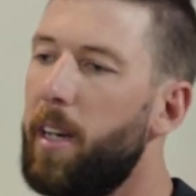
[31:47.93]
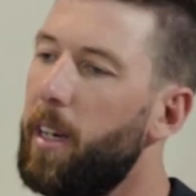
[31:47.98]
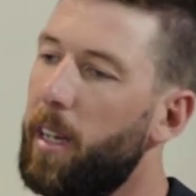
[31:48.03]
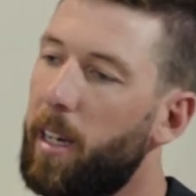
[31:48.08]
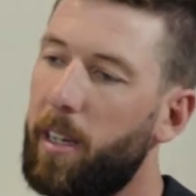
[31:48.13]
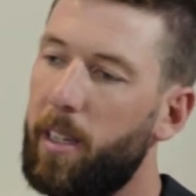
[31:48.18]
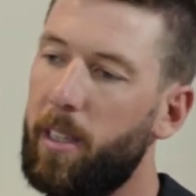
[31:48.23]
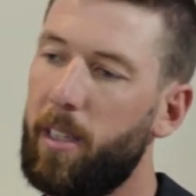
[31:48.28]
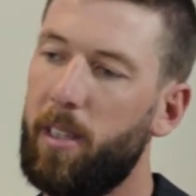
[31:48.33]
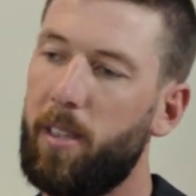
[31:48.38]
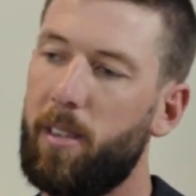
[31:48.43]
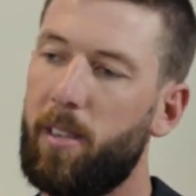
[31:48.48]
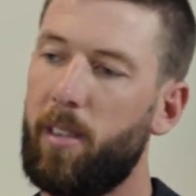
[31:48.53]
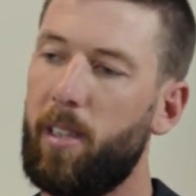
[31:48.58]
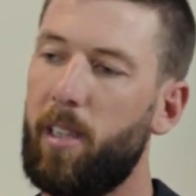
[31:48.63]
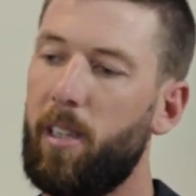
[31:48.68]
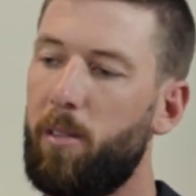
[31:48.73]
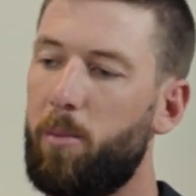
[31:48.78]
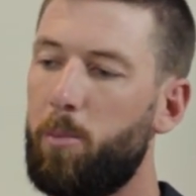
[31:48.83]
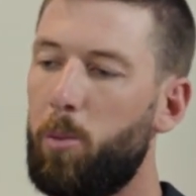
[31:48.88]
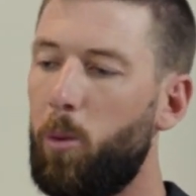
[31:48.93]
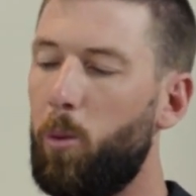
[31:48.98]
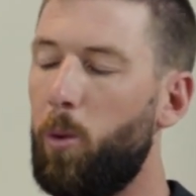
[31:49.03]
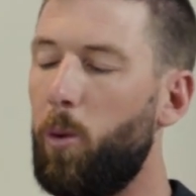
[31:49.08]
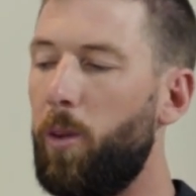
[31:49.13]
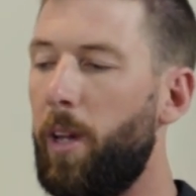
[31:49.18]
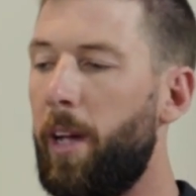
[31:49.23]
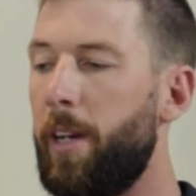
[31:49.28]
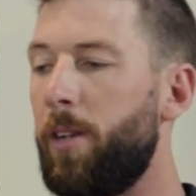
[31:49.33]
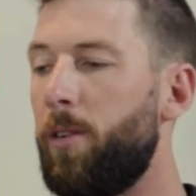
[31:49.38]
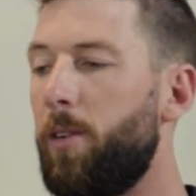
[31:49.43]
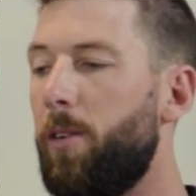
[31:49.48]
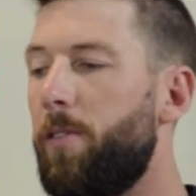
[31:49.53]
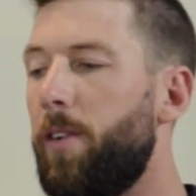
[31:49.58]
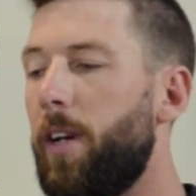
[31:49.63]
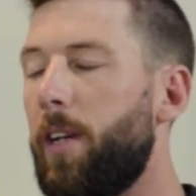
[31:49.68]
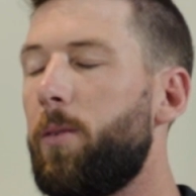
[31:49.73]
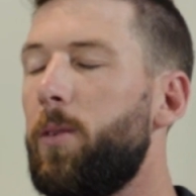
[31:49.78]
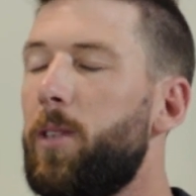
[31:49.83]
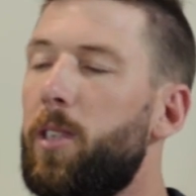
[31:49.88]
And now he's pulled all that into
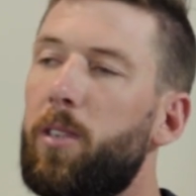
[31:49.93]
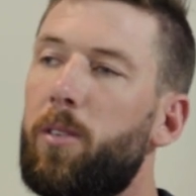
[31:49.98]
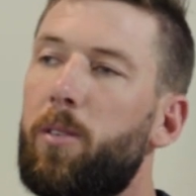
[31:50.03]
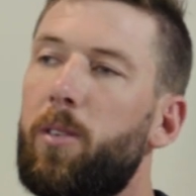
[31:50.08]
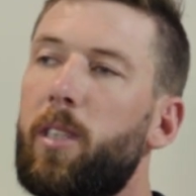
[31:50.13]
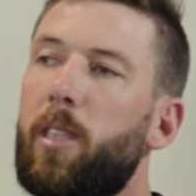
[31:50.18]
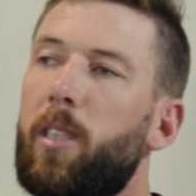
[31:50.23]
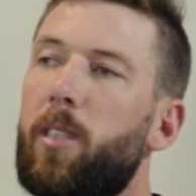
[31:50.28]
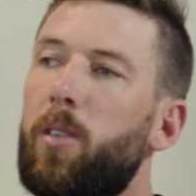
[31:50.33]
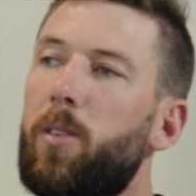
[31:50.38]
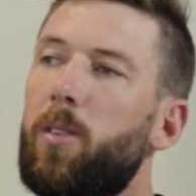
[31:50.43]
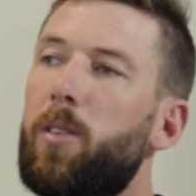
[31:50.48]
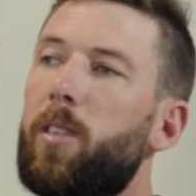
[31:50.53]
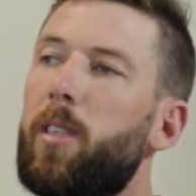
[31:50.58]
effect, which is really cool.